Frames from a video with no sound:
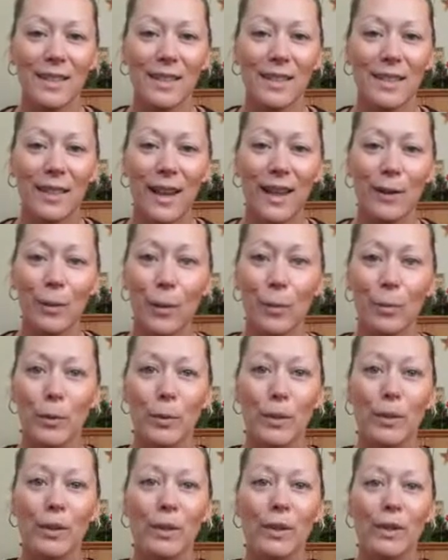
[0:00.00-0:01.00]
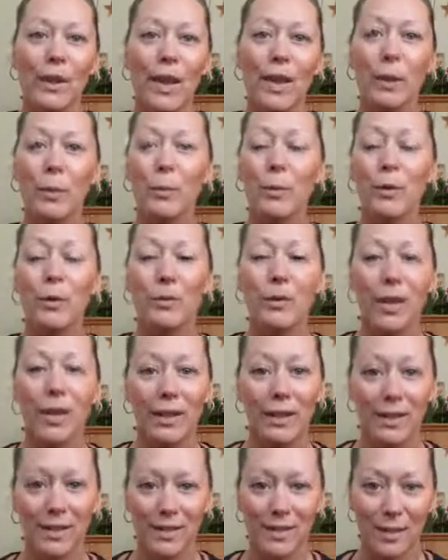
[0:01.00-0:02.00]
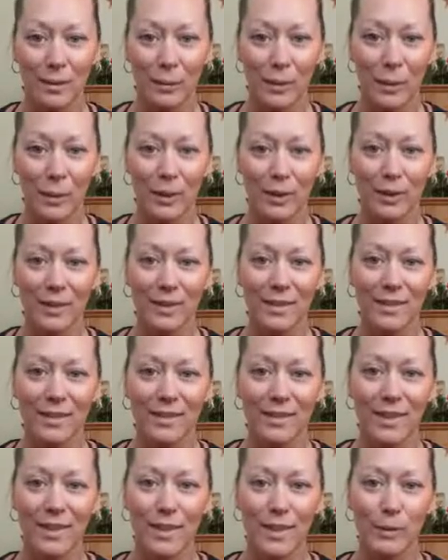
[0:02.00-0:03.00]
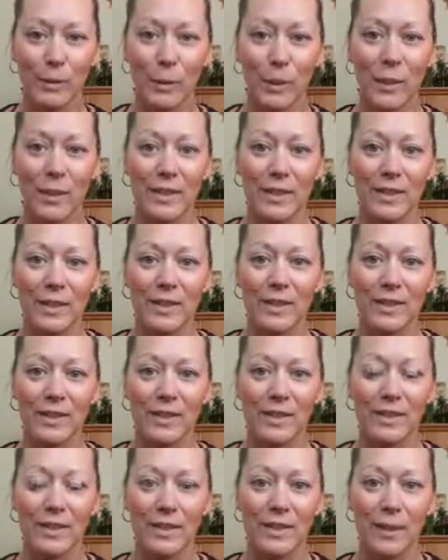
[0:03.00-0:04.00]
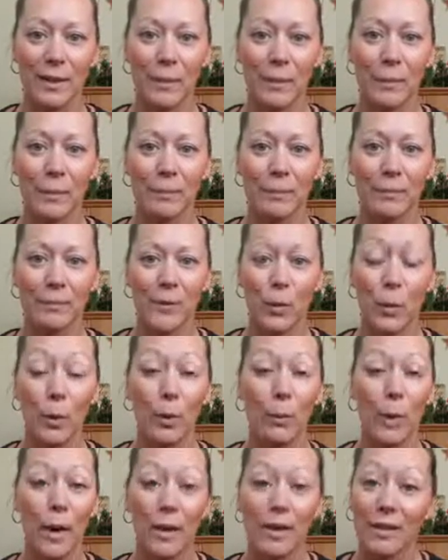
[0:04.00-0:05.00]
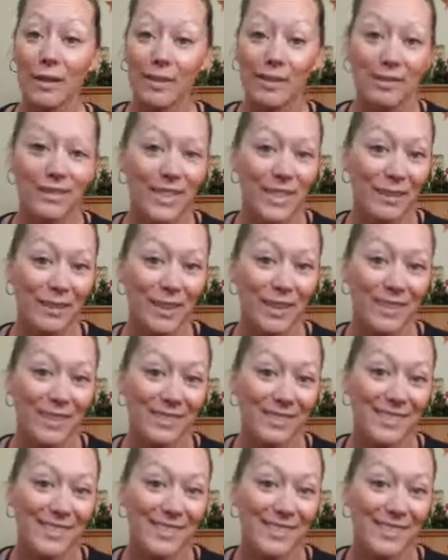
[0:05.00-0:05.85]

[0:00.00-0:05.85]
I hope you're finding similar experiences, or better even.